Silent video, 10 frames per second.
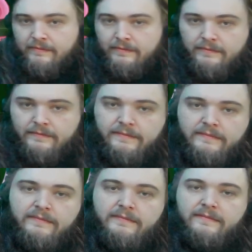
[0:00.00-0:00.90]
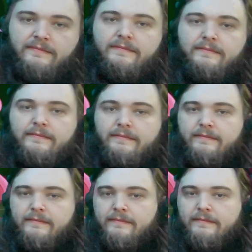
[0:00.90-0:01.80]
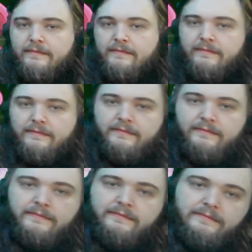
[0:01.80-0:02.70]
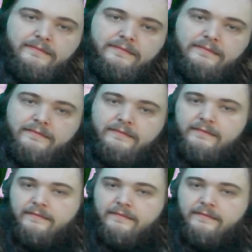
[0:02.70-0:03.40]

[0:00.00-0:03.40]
The person shown says nothing.